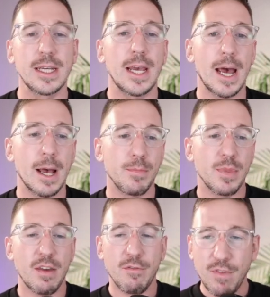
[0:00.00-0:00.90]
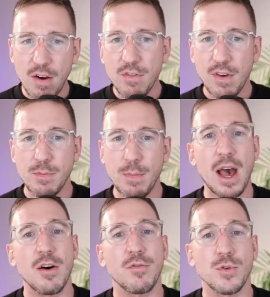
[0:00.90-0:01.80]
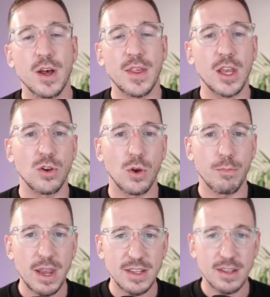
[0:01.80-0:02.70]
They're very, very powerful and they can do amazing